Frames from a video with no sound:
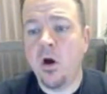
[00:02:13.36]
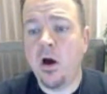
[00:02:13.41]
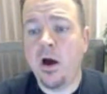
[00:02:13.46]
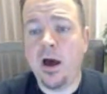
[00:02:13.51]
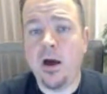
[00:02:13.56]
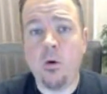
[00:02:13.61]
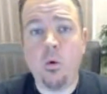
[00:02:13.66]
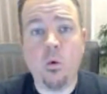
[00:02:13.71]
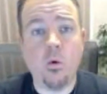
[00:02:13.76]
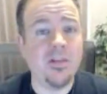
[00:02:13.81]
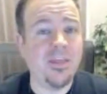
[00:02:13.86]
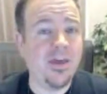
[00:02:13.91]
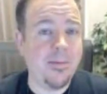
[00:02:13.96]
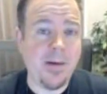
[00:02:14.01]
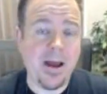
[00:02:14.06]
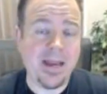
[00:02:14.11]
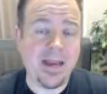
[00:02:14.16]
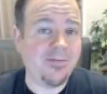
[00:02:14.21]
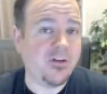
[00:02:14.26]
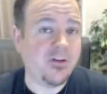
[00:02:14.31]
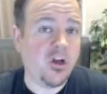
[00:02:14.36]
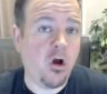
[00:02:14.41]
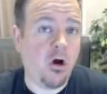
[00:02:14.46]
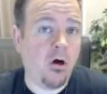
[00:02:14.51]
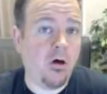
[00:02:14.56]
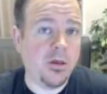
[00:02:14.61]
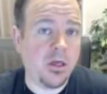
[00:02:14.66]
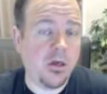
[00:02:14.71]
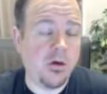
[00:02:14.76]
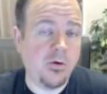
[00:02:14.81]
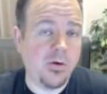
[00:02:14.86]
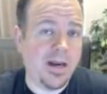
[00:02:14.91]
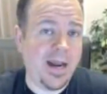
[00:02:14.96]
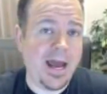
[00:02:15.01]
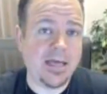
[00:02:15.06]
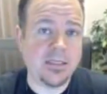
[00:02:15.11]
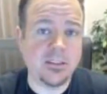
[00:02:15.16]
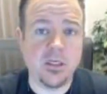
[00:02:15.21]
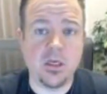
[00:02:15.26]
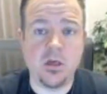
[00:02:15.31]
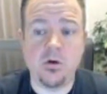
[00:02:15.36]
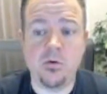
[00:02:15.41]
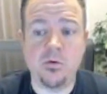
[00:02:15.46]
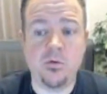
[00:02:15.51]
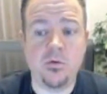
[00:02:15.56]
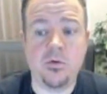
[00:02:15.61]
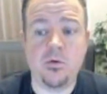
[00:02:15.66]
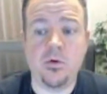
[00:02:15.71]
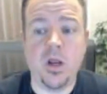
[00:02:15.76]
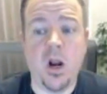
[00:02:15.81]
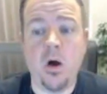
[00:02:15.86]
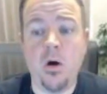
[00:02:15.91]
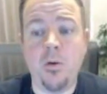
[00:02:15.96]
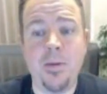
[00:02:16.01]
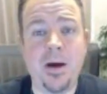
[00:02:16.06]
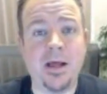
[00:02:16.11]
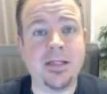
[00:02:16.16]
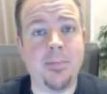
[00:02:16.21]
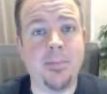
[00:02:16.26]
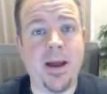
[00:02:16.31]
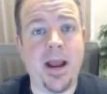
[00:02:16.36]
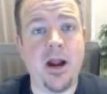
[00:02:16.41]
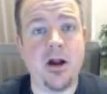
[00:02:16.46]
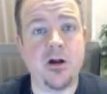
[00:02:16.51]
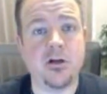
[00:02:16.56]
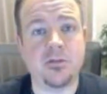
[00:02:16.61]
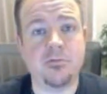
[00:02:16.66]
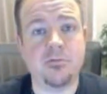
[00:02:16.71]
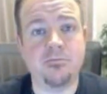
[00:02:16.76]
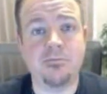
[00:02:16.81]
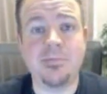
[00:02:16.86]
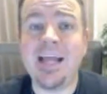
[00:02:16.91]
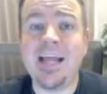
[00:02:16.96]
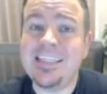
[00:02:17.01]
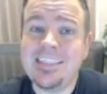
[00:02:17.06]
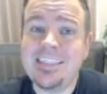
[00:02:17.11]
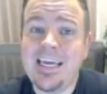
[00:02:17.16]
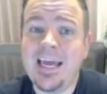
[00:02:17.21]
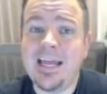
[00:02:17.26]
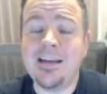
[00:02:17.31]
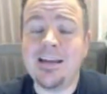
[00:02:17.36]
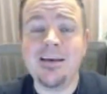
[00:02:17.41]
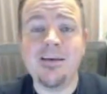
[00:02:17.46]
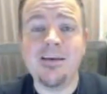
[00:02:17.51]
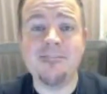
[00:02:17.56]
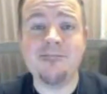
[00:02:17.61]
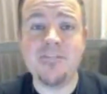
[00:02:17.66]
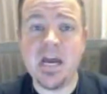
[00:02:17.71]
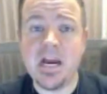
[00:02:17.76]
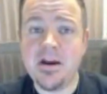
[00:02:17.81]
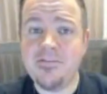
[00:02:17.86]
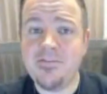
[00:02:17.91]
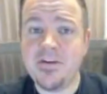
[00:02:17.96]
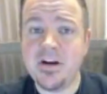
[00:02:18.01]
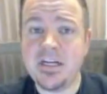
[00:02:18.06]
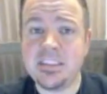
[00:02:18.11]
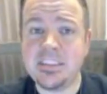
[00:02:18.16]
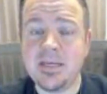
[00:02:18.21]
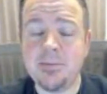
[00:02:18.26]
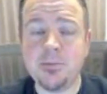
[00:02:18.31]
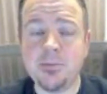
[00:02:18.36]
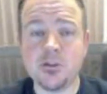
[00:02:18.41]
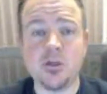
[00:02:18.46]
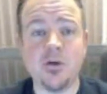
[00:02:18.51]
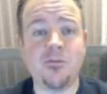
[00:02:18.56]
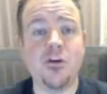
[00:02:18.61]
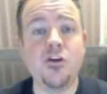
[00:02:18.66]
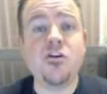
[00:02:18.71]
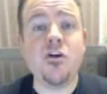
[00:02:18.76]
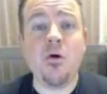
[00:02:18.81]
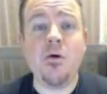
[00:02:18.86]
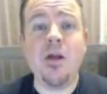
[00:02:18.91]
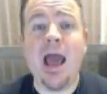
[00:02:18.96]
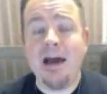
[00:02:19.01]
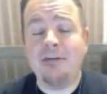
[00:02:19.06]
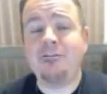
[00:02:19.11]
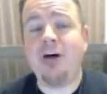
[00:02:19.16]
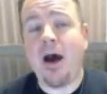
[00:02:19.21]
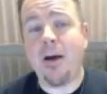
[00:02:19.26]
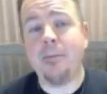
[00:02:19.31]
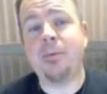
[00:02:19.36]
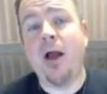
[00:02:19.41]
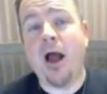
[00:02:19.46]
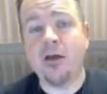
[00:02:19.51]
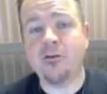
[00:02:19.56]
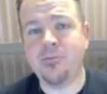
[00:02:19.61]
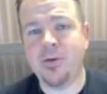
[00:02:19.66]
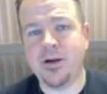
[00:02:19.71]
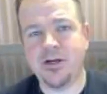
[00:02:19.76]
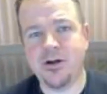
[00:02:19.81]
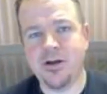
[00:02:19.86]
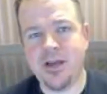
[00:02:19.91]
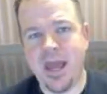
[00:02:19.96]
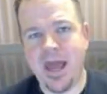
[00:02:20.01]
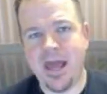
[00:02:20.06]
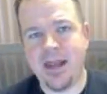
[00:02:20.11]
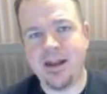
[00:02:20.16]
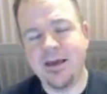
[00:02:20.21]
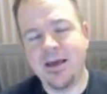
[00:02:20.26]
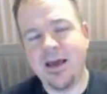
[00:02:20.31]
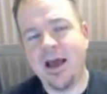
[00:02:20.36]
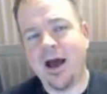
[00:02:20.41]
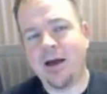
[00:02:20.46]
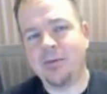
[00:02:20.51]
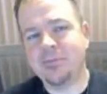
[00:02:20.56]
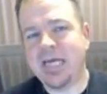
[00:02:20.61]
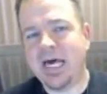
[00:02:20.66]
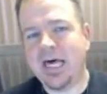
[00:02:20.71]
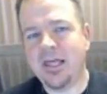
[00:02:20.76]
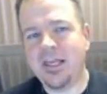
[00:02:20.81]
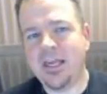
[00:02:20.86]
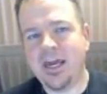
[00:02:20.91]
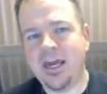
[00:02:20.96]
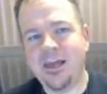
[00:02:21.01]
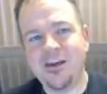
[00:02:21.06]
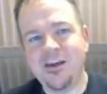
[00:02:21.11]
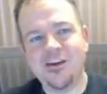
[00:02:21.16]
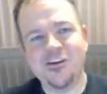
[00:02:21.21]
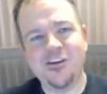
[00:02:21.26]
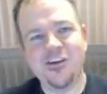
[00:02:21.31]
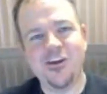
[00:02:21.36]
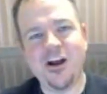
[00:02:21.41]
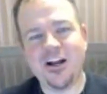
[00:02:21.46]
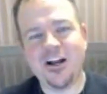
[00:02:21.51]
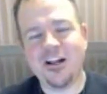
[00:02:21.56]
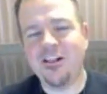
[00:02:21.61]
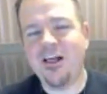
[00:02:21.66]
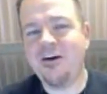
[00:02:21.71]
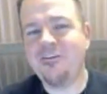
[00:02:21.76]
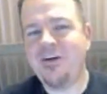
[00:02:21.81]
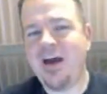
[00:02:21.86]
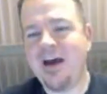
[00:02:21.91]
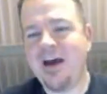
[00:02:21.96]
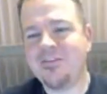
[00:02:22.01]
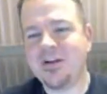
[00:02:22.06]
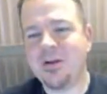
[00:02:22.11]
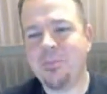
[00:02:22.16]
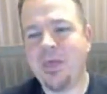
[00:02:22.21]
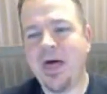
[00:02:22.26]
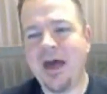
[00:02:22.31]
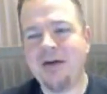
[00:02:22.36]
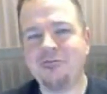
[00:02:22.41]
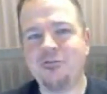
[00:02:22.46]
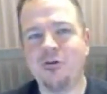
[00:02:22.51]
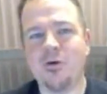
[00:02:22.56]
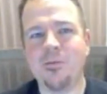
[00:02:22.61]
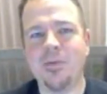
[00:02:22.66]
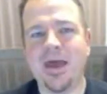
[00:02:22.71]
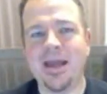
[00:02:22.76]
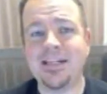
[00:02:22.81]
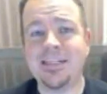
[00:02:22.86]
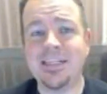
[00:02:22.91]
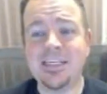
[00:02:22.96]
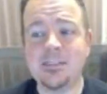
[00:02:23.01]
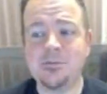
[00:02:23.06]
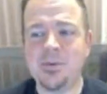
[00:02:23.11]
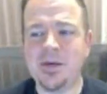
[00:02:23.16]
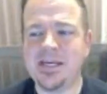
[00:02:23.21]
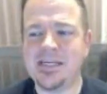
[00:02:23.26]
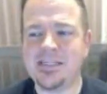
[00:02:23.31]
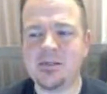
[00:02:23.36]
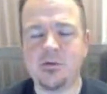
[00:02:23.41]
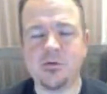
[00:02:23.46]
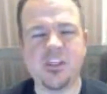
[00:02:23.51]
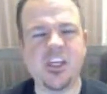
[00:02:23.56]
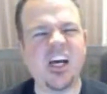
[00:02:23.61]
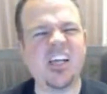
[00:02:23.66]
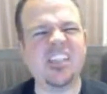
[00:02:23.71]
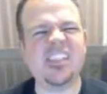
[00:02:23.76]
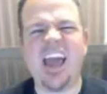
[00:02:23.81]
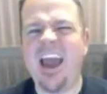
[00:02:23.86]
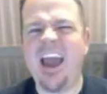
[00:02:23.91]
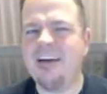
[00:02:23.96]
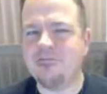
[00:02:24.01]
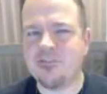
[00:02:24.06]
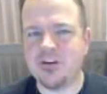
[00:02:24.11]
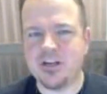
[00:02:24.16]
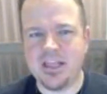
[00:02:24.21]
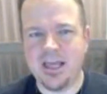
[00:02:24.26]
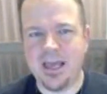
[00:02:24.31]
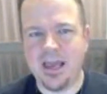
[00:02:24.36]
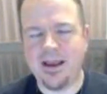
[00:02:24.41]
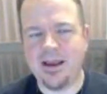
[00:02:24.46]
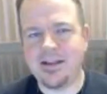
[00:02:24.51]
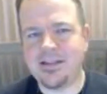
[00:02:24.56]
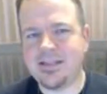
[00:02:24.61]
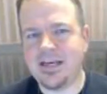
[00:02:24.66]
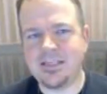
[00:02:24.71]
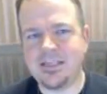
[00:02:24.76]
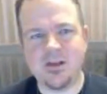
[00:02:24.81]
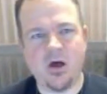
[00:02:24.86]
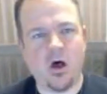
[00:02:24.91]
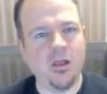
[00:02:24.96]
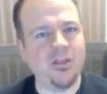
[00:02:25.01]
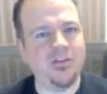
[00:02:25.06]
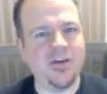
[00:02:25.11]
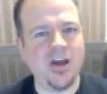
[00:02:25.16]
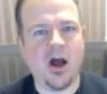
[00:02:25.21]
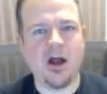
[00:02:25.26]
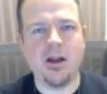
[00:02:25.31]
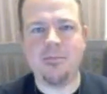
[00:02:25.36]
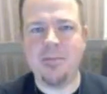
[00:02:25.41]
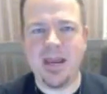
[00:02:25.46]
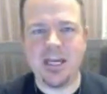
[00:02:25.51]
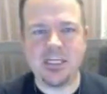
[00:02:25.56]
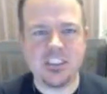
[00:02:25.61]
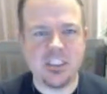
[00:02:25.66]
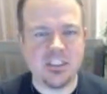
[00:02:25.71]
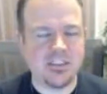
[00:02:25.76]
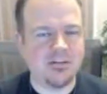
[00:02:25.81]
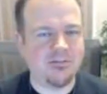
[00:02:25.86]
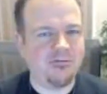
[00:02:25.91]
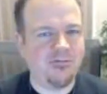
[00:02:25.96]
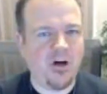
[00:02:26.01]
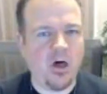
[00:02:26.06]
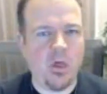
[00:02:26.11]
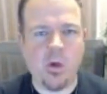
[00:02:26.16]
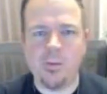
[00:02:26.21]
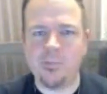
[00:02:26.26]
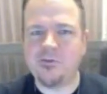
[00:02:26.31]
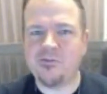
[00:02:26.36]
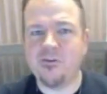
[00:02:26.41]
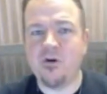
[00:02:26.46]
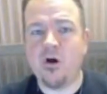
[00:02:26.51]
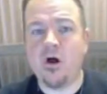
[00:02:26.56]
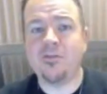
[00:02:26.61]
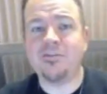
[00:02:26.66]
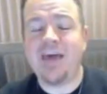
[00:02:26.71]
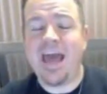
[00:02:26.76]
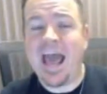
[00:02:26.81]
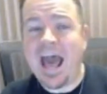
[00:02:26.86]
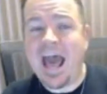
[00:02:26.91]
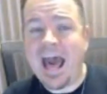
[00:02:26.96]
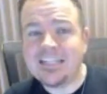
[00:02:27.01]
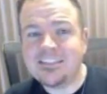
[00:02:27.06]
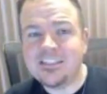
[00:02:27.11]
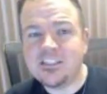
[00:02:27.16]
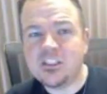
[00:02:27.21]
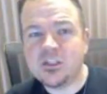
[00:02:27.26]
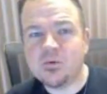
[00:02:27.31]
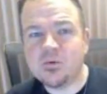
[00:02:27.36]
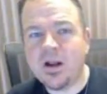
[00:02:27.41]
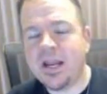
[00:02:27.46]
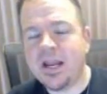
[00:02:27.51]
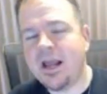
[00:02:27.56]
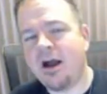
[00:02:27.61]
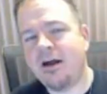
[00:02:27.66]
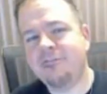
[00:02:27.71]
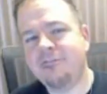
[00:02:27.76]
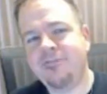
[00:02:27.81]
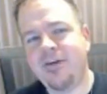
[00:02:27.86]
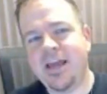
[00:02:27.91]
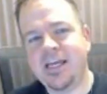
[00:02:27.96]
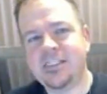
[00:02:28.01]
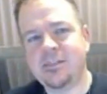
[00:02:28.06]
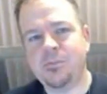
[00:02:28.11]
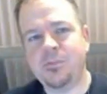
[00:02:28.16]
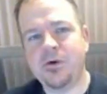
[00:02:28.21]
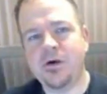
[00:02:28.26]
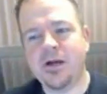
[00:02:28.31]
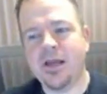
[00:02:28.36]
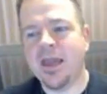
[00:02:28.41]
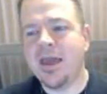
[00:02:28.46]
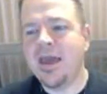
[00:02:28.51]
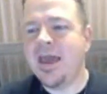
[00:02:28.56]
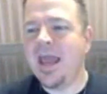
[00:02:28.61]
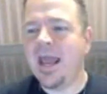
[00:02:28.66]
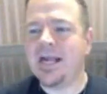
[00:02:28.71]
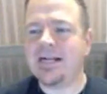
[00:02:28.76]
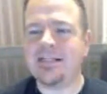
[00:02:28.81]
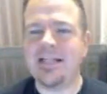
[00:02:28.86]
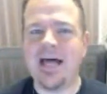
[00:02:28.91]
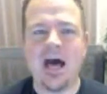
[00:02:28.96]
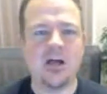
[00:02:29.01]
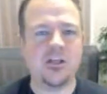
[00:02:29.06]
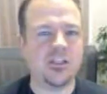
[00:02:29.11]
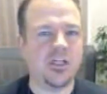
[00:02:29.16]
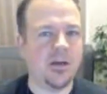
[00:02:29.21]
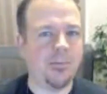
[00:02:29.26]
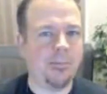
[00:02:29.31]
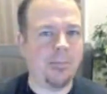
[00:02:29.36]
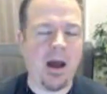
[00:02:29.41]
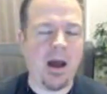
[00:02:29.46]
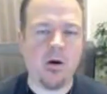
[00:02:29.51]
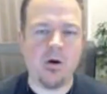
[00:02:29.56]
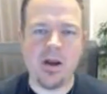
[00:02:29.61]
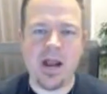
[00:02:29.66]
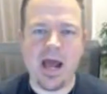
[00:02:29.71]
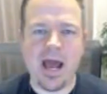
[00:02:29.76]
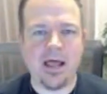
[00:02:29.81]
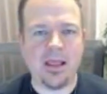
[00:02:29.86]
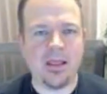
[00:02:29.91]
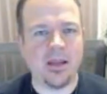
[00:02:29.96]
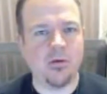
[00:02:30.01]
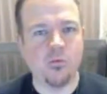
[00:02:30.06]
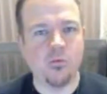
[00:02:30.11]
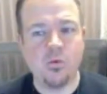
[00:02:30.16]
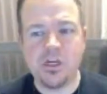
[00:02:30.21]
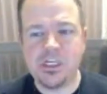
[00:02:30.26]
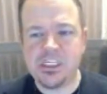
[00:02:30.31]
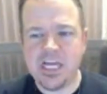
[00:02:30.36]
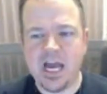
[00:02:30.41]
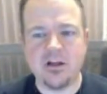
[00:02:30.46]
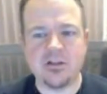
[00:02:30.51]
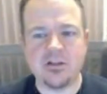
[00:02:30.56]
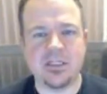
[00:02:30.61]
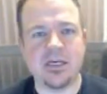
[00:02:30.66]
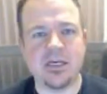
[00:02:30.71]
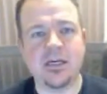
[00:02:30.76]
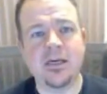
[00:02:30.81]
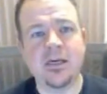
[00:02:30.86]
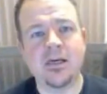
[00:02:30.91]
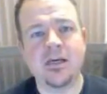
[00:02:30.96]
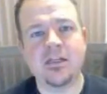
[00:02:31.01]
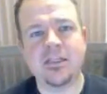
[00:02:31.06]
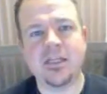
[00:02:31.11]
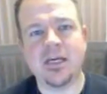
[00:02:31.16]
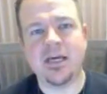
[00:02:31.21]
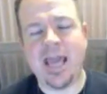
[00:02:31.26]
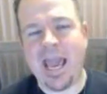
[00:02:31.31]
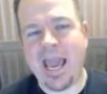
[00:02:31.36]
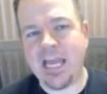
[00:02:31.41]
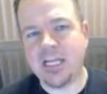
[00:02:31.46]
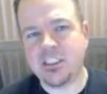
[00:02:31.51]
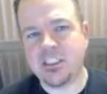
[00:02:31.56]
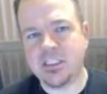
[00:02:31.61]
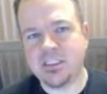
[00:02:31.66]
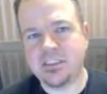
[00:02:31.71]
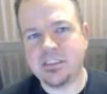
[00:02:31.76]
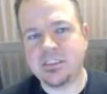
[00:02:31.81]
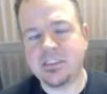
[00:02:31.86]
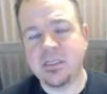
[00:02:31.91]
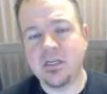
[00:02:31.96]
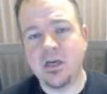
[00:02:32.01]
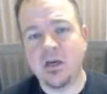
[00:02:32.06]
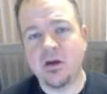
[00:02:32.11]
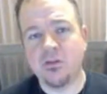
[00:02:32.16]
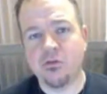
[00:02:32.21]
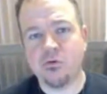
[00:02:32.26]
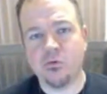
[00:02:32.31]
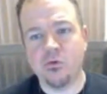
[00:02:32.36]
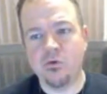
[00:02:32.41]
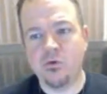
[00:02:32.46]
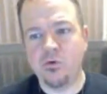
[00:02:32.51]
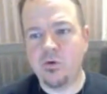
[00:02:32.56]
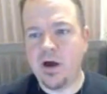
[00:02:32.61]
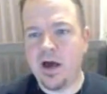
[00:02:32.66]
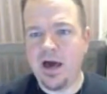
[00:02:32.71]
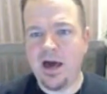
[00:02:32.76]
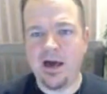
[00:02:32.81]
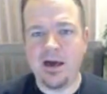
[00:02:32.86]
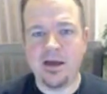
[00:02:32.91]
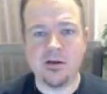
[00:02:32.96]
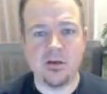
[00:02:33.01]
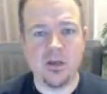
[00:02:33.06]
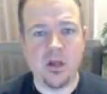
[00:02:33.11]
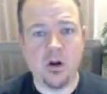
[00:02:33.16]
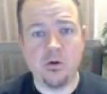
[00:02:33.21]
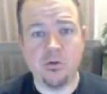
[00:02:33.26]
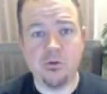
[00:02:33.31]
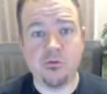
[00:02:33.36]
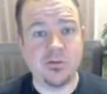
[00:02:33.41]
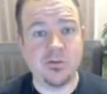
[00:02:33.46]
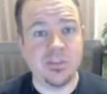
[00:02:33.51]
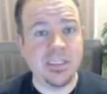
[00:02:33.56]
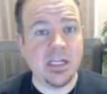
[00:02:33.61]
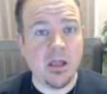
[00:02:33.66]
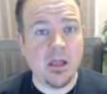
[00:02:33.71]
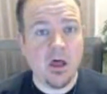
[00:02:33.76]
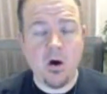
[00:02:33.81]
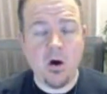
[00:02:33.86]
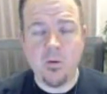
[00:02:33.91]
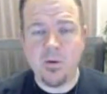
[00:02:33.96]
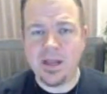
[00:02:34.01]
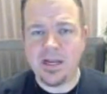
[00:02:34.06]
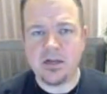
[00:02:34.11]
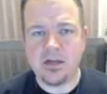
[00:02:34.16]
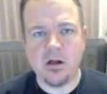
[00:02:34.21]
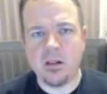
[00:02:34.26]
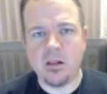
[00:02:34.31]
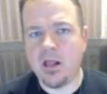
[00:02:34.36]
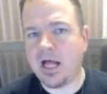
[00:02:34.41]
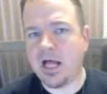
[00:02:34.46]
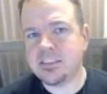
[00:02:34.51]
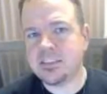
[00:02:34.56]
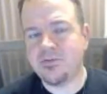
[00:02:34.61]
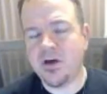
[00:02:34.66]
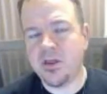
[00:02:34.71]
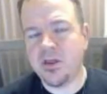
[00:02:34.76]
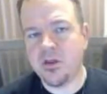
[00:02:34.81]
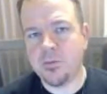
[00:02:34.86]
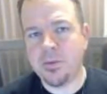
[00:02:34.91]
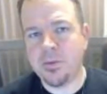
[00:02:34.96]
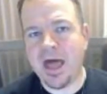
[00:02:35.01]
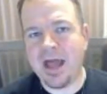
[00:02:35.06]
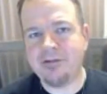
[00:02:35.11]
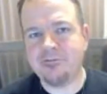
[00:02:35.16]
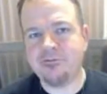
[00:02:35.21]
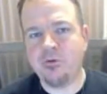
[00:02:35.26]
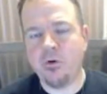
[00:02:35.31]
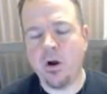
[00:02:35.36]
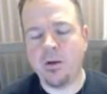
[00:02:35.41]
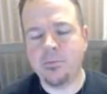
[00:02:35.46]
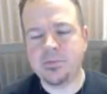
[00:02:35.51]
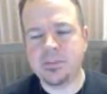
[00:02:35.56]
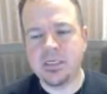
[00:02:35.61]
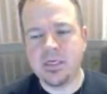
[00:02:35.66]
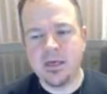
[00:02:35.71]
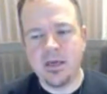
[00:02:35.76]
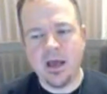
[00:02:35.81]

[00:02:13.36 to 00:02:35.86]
Uh, or they might even call you and ask you, you know, about the buyers. That's it. Very, very simple. So if you don't have Hot Prospector yet, I'm telling you, you're going to love having a platform like this because it does everything. It does all the automations and follow-ups for all the ads that you're running on Facebook. It allows you to power dial and reach out to, to agents through uh, you know through Zillow and lots of other platforms.